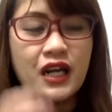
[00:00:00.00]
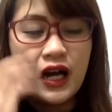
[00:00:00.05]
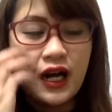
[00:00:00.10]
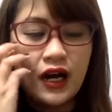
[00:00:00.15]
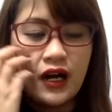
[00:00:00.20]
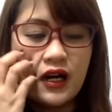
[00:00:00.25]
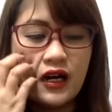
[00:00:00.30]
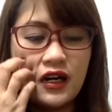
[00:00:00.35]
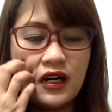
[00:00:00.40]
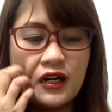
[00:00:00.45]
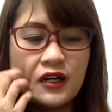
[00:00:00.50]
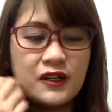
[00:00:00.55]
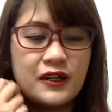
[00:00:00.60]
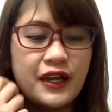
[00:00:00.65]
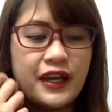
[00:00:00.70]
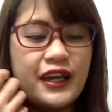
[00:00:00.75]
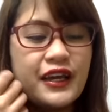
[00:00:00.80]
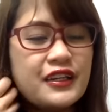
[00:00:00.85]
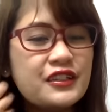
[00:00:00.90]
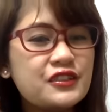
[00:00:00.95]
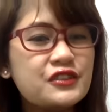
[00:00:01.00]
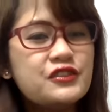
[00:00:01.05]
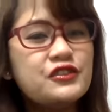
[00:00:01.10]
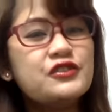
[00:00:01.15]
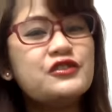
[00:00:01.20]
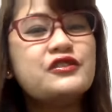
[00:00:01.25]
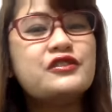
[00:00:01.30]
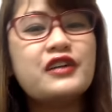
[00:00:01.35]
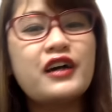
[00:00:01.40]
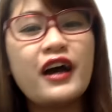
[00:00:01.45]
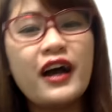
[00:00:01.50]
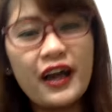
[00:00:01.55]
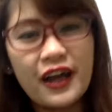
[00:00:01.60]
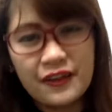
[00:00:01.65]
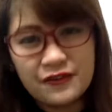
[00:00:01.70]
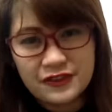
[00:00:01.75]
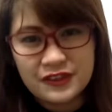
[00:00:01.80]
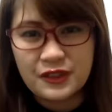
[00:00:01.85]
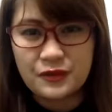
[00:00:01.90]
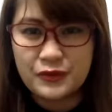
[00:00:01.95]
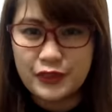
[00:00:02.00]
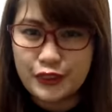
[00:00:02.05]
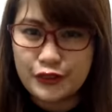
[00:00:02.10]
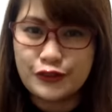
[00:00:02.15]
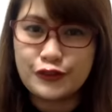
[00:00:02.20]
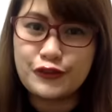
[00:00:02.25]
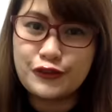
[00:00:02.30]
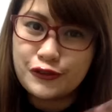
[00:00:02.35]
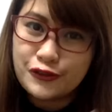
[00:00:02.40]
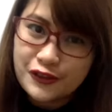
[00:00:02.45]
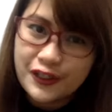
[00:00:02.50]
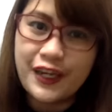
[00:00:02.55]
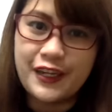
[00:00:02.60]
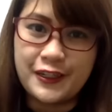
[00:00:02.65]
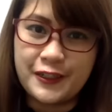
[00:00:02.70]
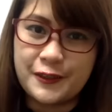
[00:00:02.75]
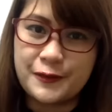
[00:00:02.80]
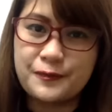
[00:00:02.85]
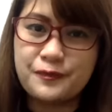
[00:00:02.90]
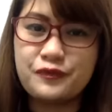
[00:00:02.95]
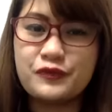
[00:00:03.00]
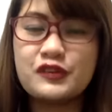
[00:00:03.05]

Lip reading: And you have something to do together.